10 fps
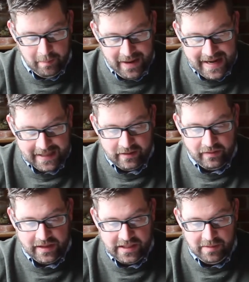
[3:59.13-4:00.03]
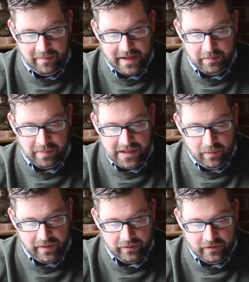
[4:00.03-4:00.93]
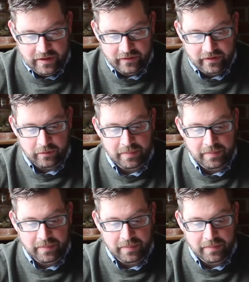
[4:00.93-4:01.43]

begged that might be with Jesus,